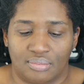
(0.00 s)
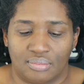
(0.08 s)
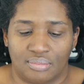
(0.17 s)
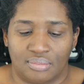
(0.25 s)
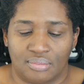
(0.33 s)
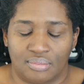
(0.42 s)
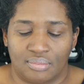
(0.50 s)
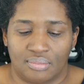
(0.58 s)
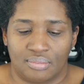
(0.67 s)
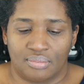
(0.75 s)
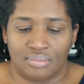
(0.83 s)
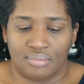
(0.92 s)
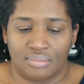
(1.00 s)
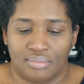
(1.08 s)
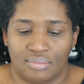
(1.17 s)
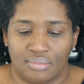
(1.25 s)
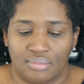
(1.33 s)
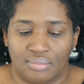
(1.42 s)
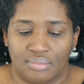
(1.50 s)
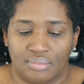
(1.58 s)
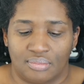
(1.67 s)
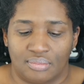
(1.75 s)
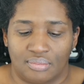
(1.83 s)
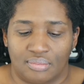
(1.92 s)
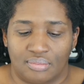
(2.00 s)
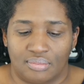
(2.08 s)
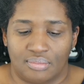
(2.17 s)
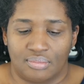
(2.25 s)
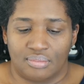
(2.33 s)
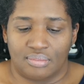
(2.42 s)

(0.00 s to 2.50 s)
Nobody speaks.